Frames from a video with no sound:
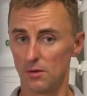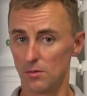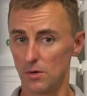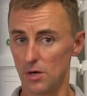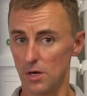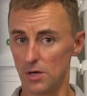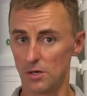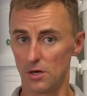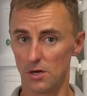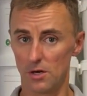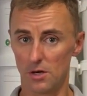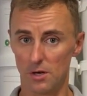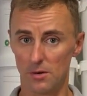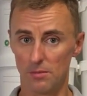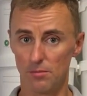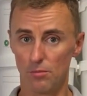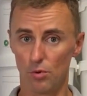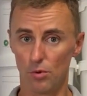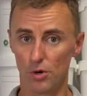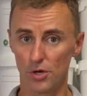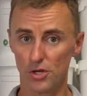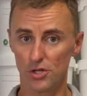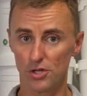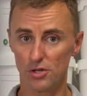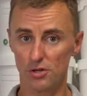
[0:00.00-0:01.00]

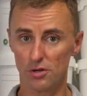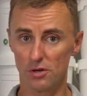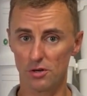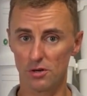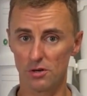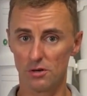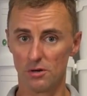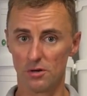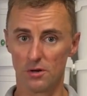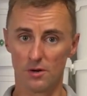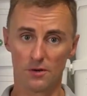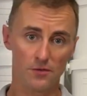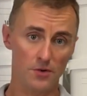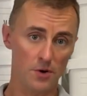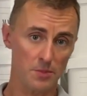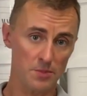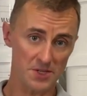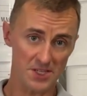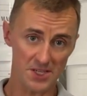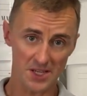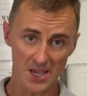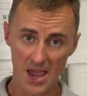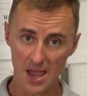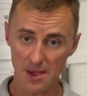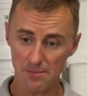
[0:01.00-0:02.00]
moisture from
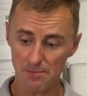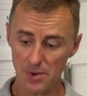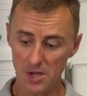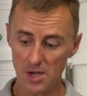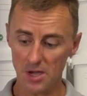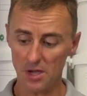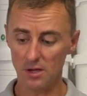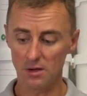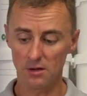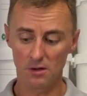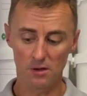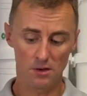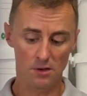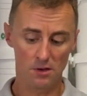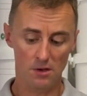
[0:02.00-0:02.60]
escaping?